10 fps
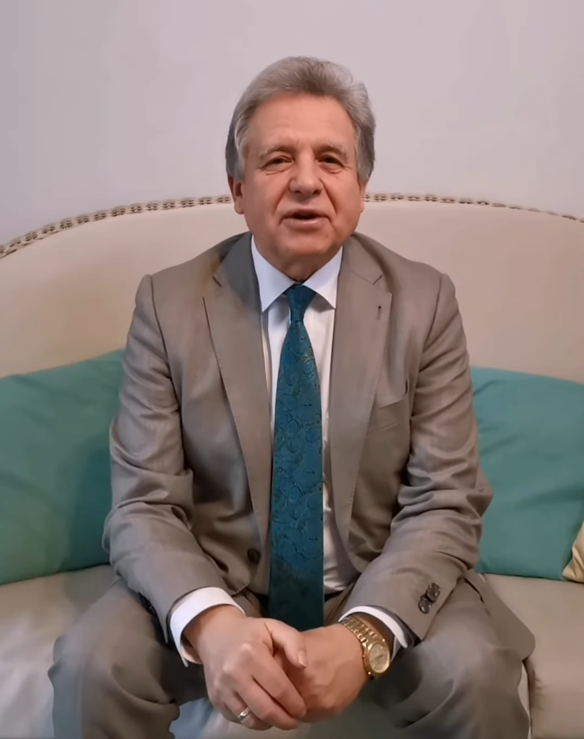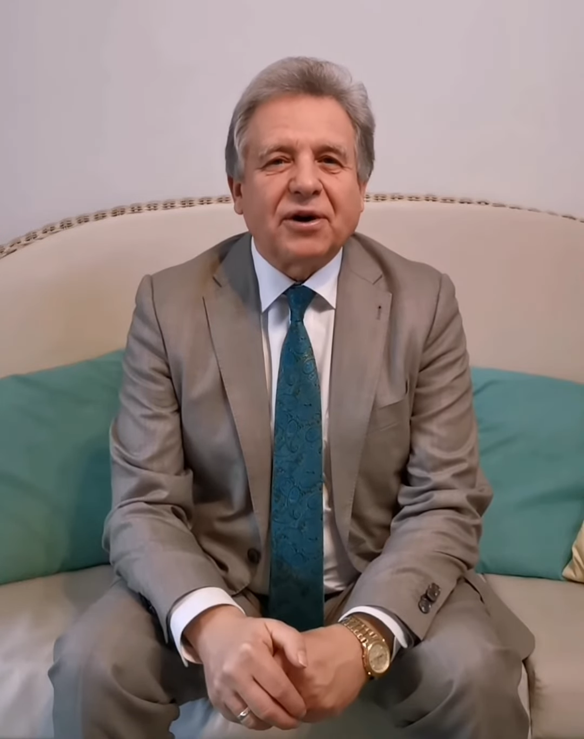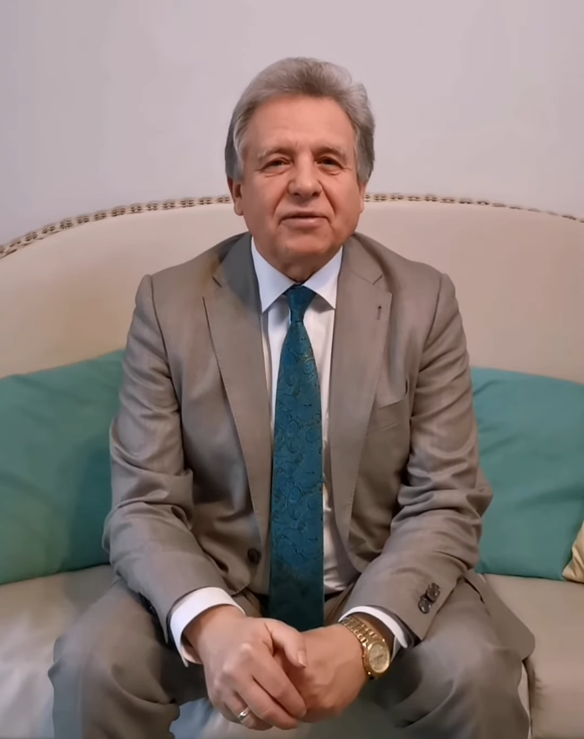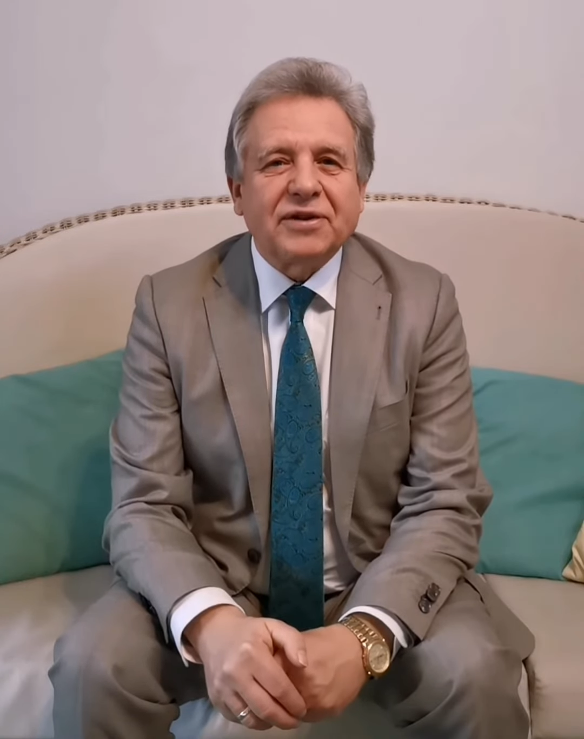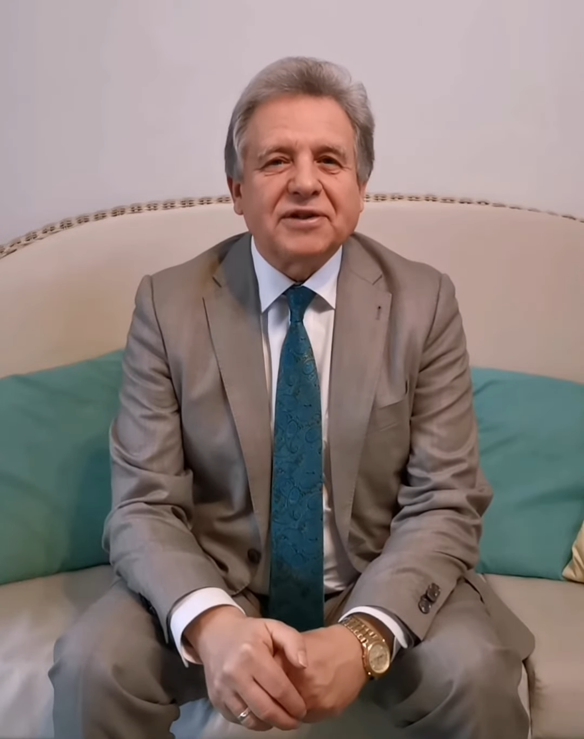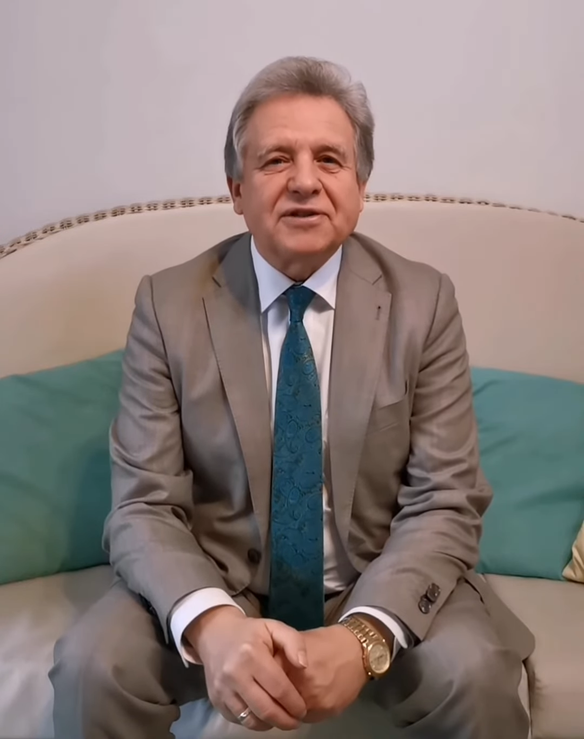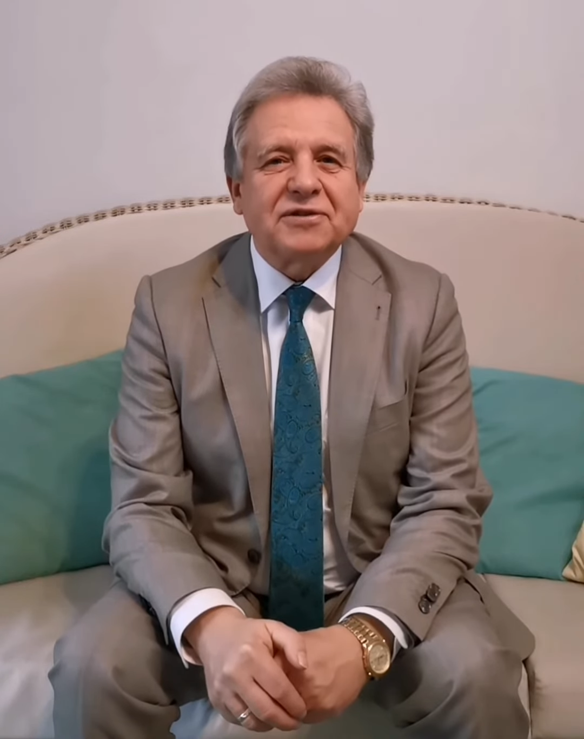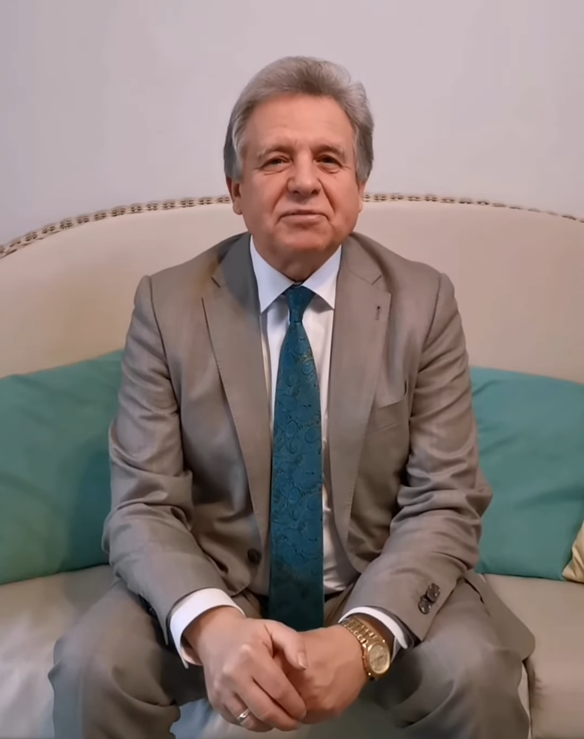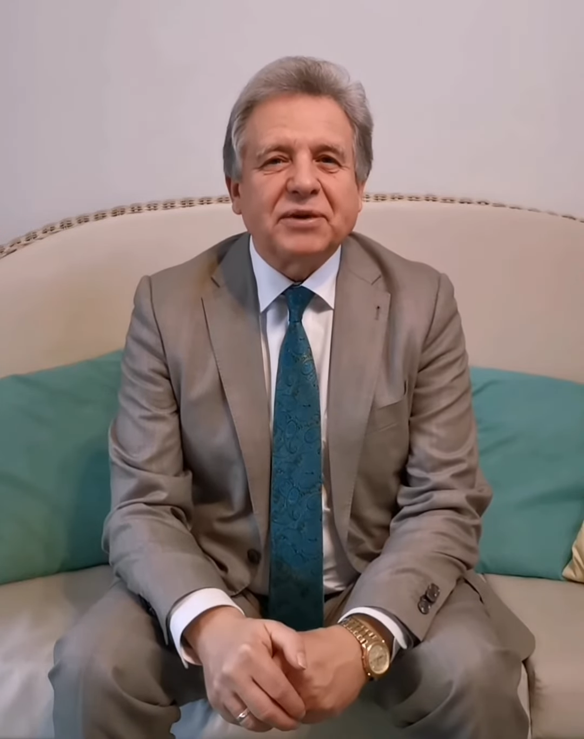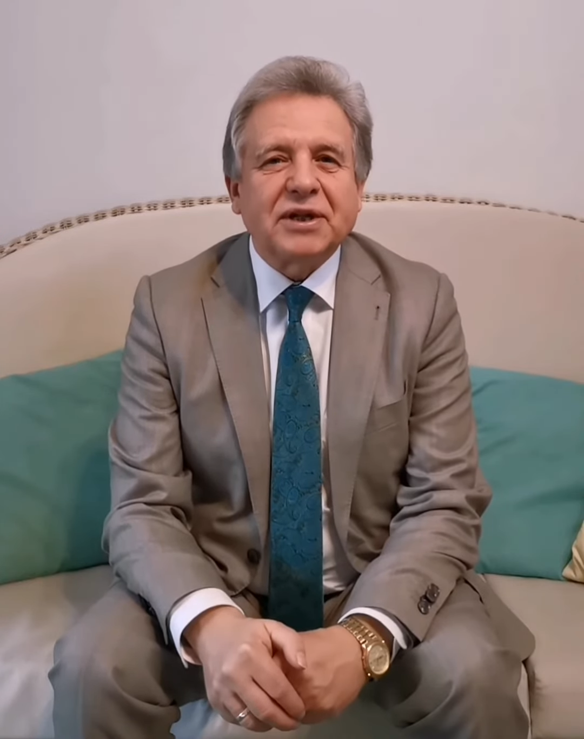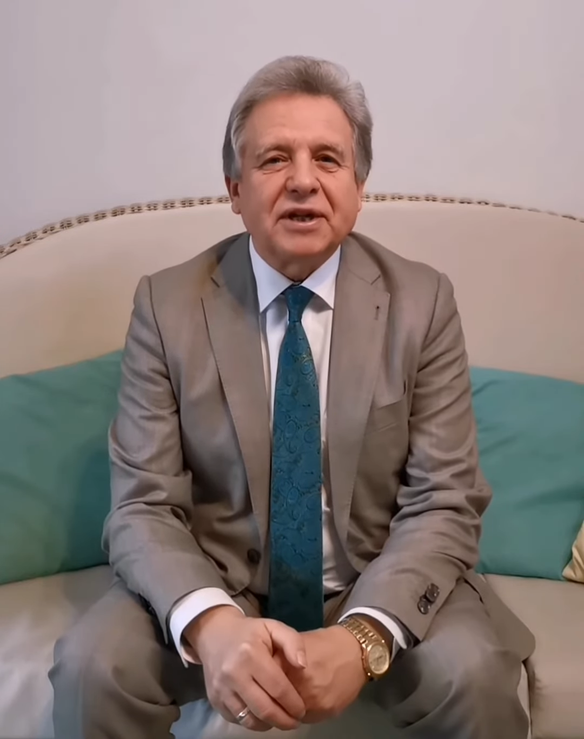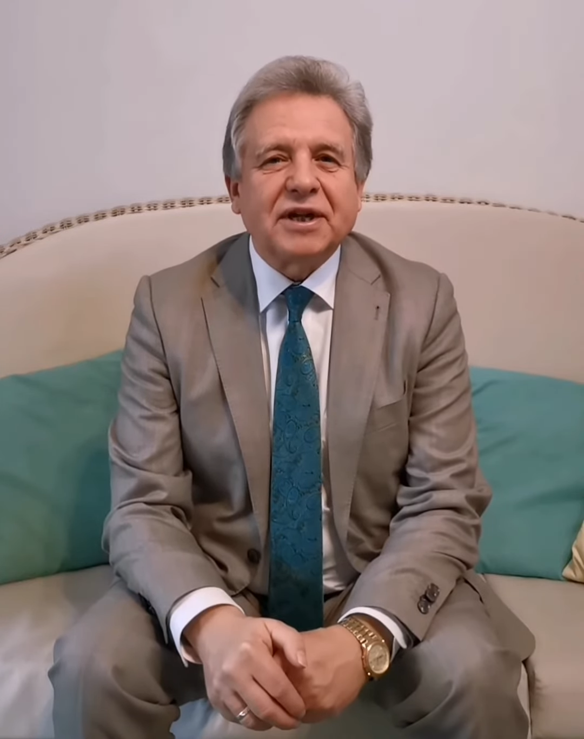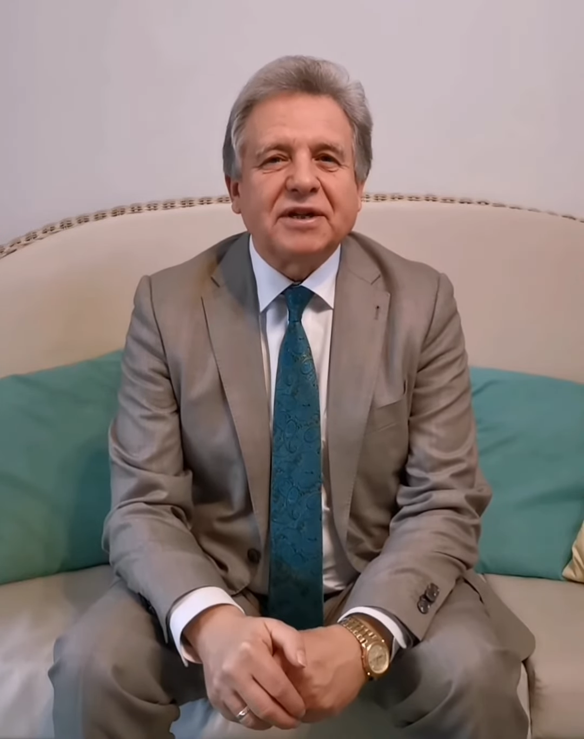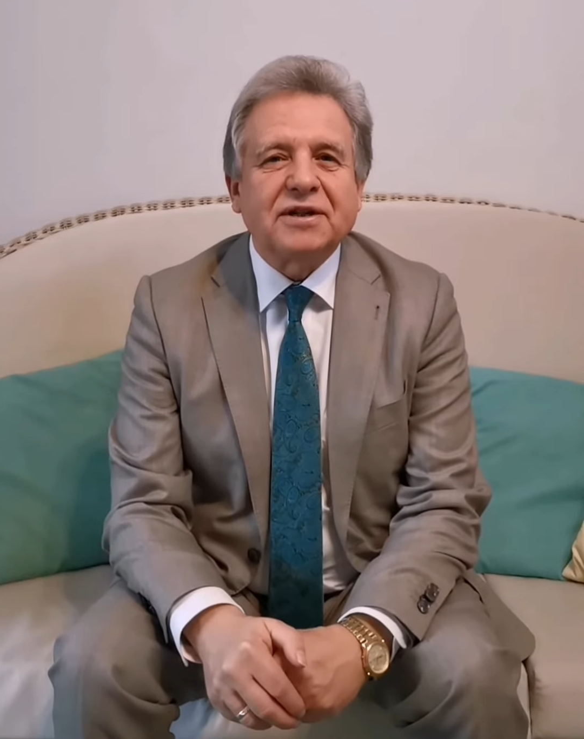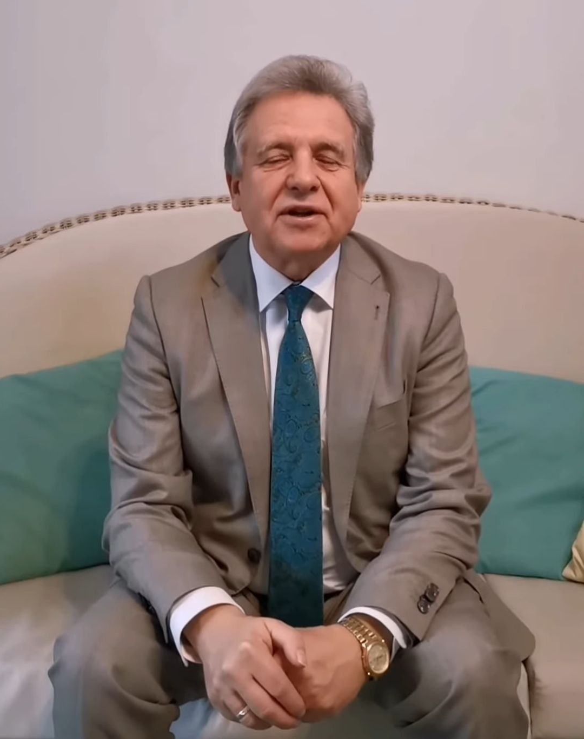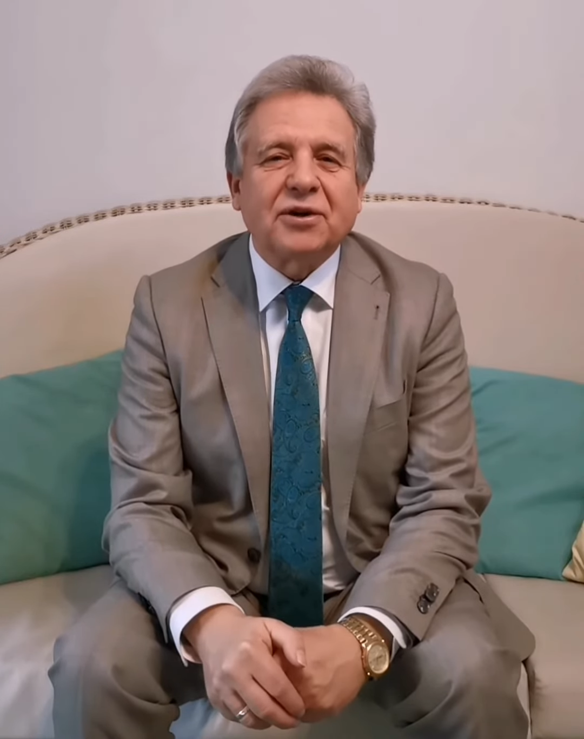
always maintain